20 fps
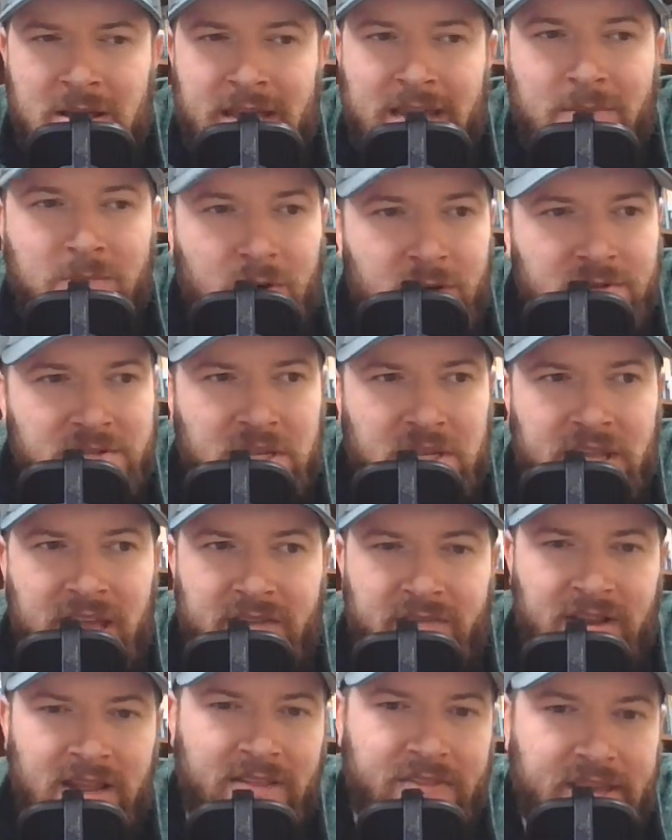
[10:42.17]
Hebrews
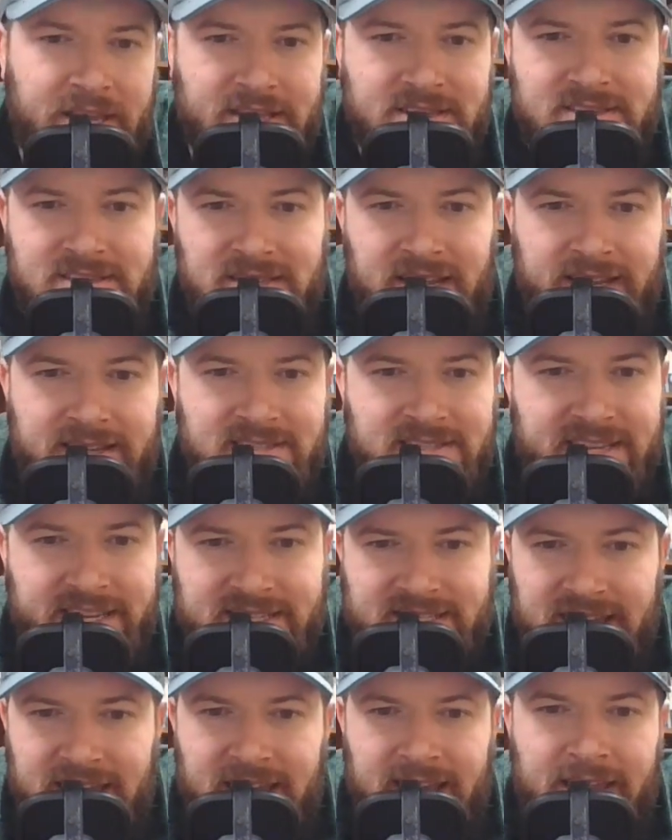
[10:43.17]
11, I think it's like
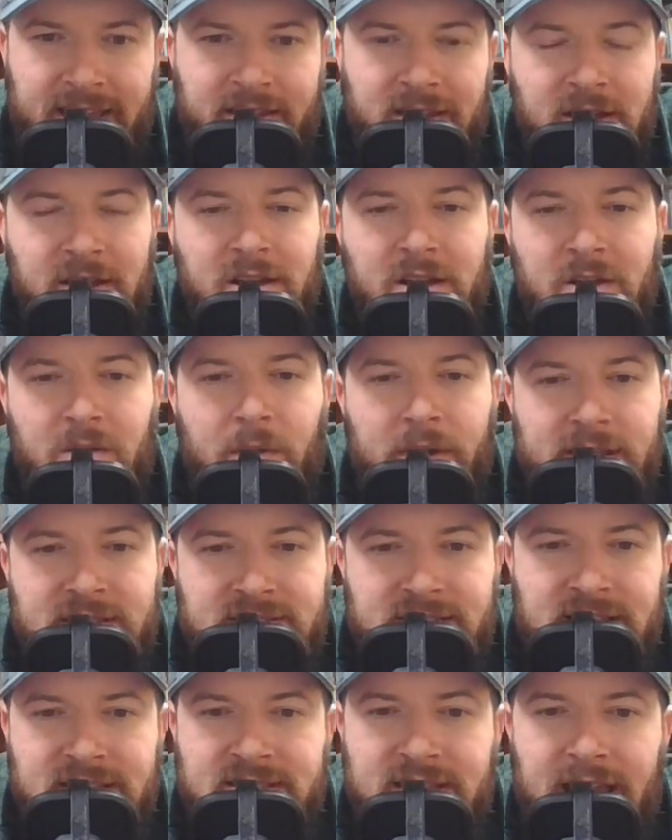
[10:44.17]
6 to 8, when
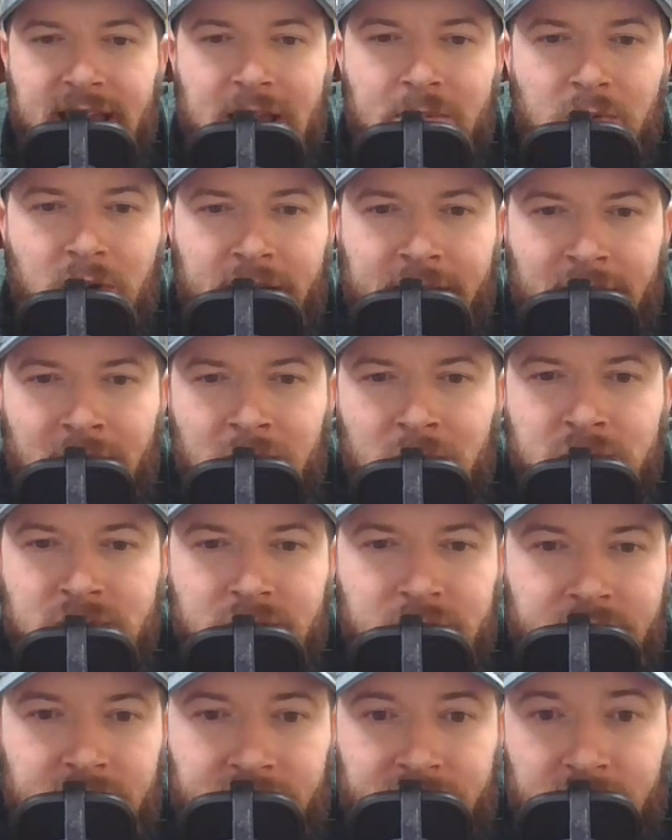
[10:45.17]
it says Abraham
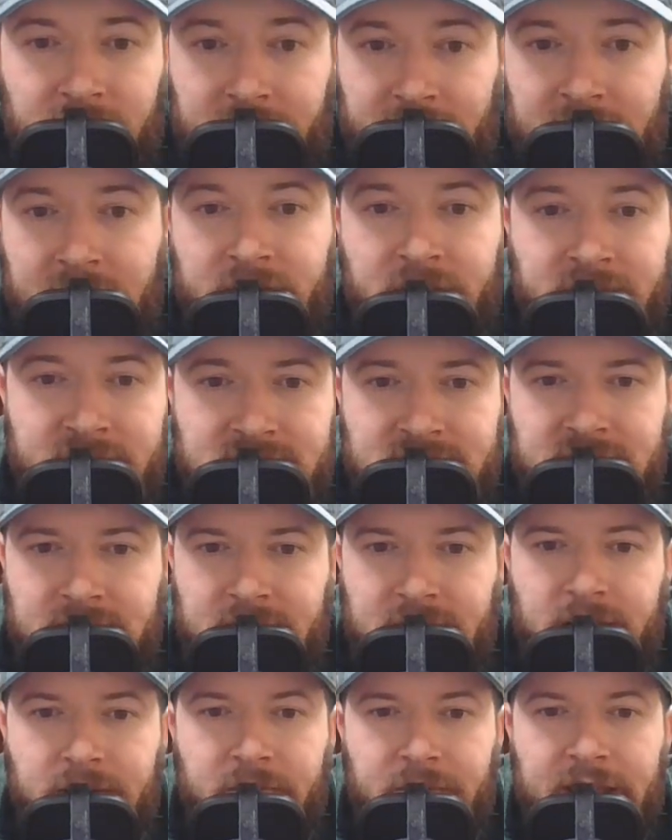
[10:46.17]
was looking for a heavenly
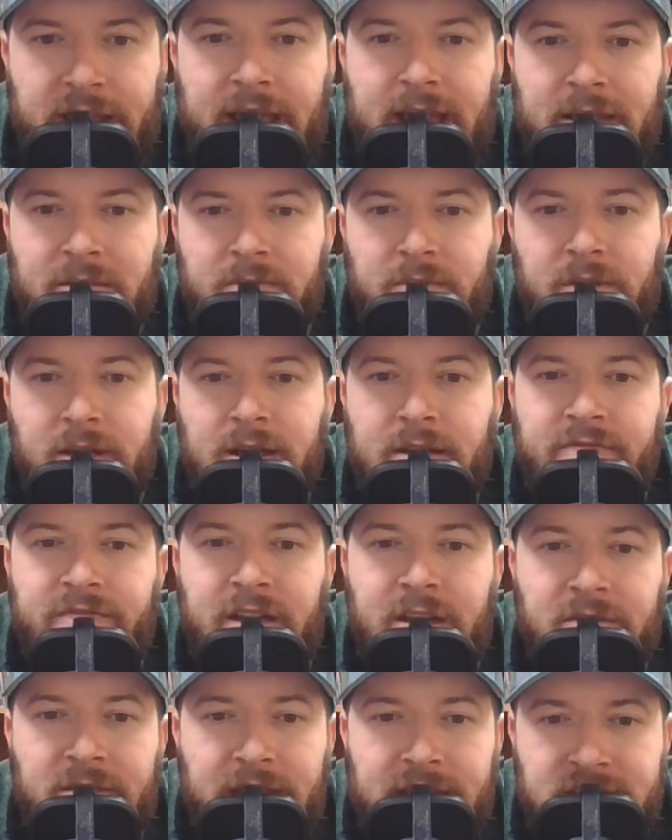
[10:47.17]
city that had
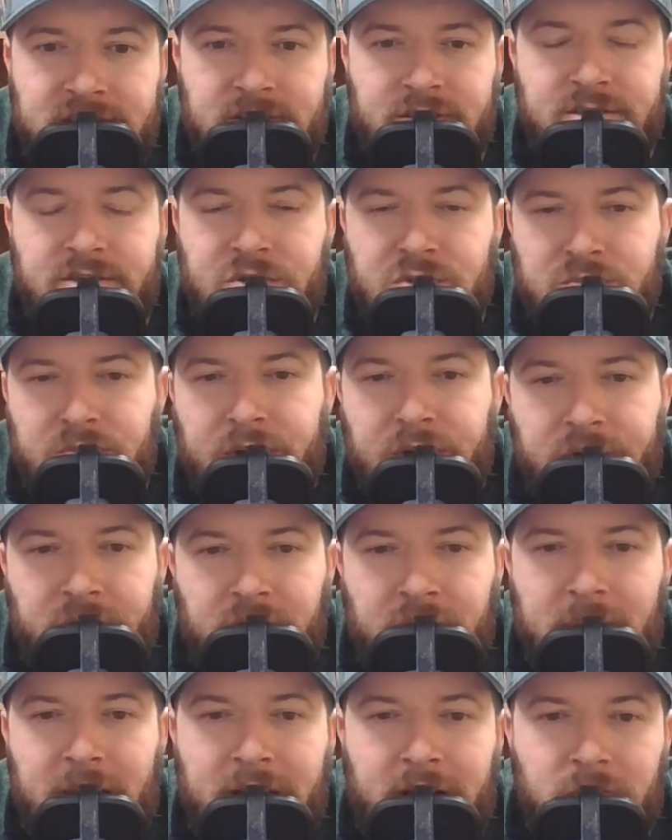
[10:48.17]
foundations, whose
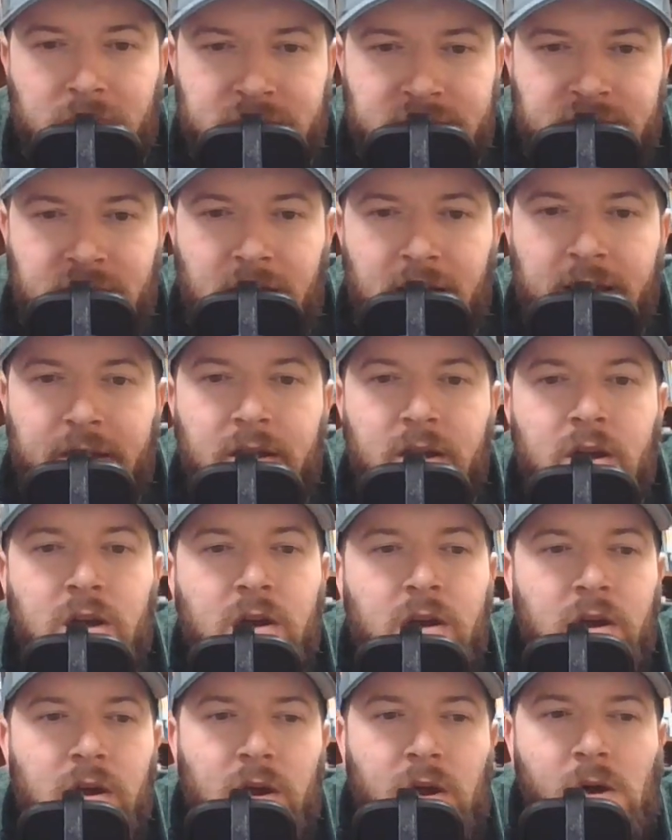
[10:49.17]
builder and maker was God.
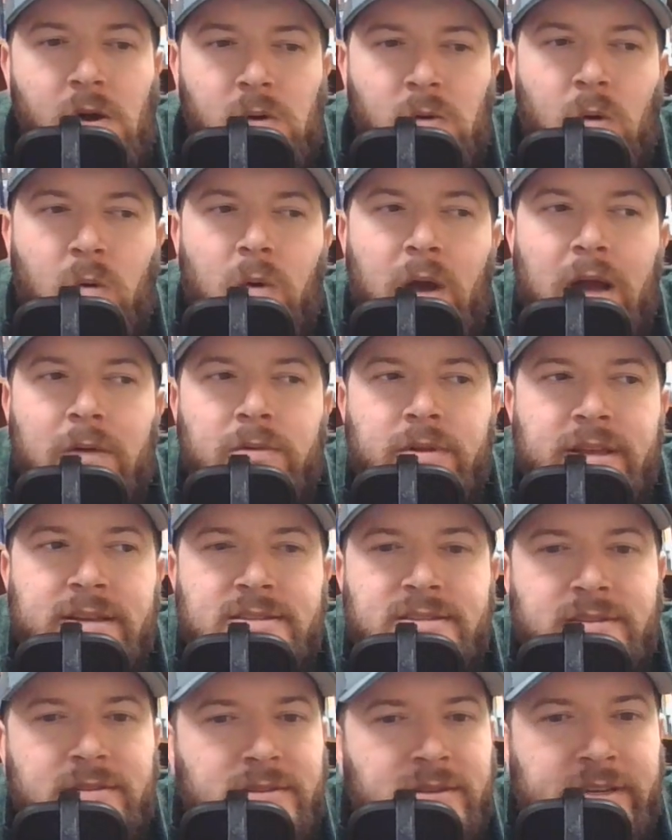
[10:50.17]
Well, why were they
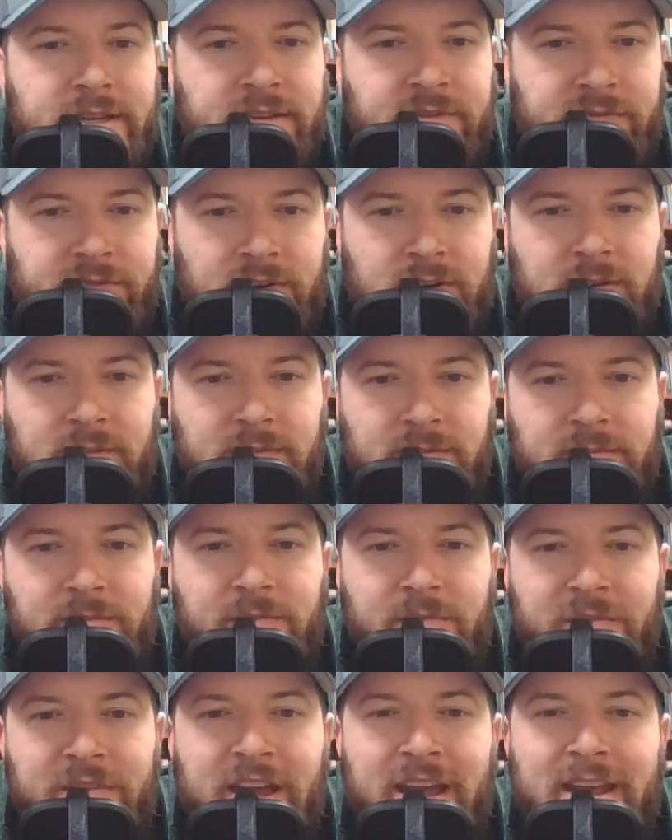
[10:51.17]
still looking for
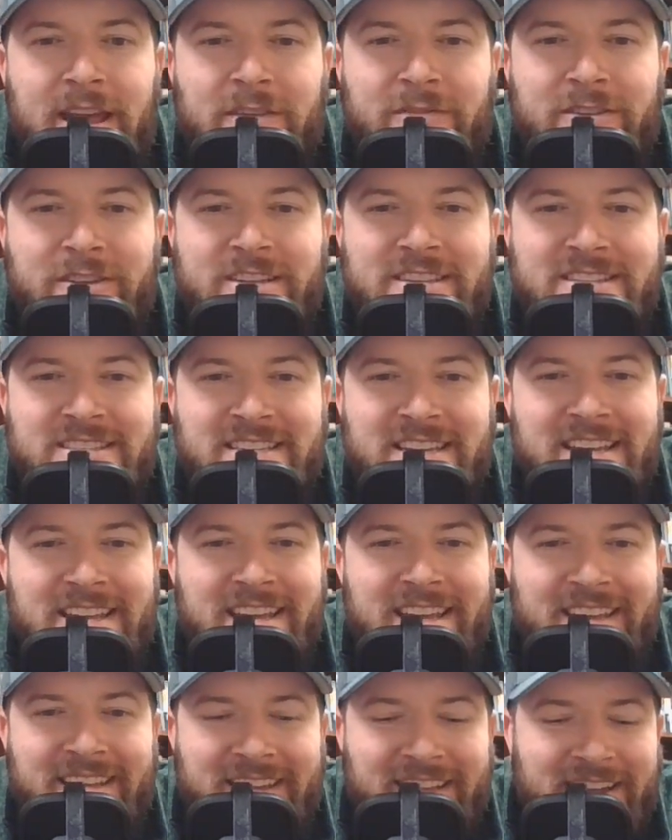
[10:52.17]
that heavenly
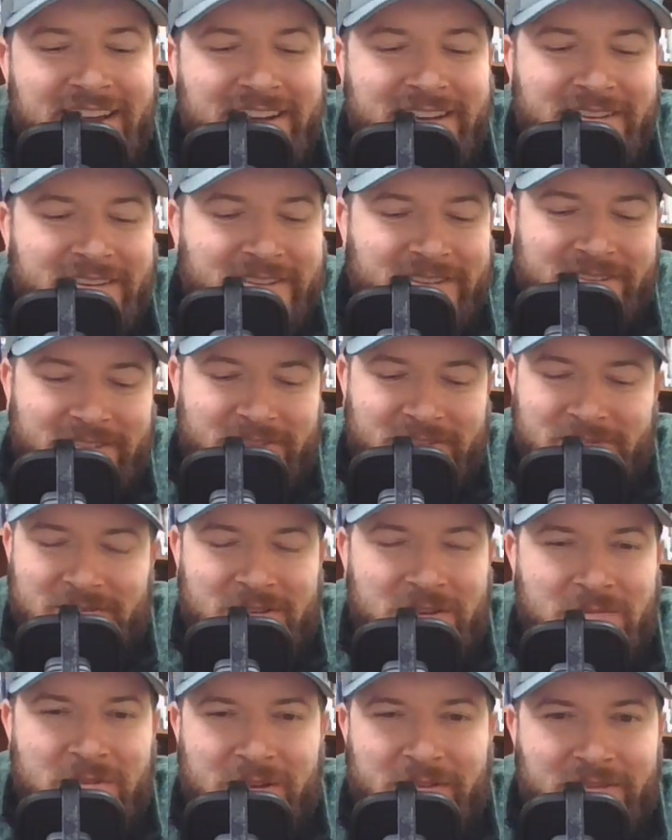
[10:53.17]
city? Like,
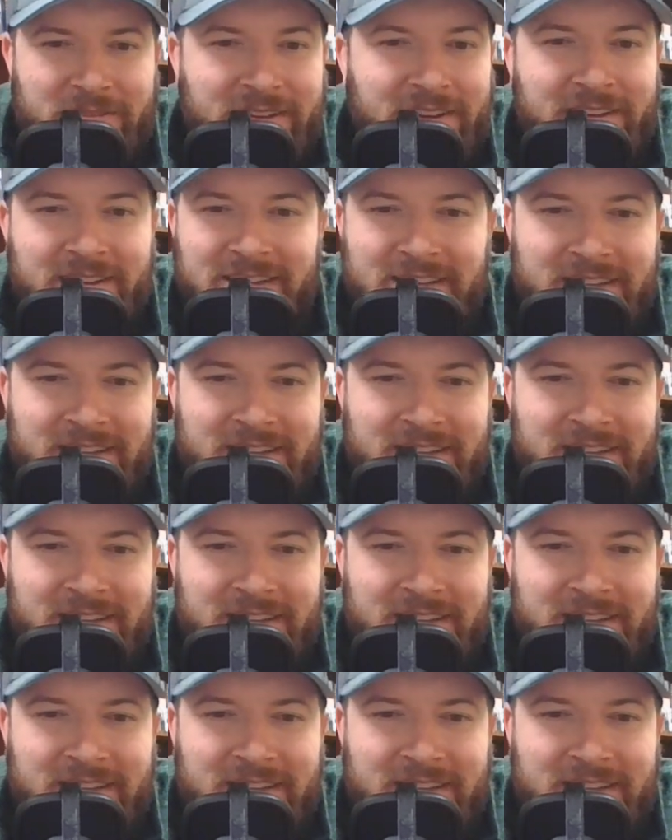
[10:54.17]
I mean,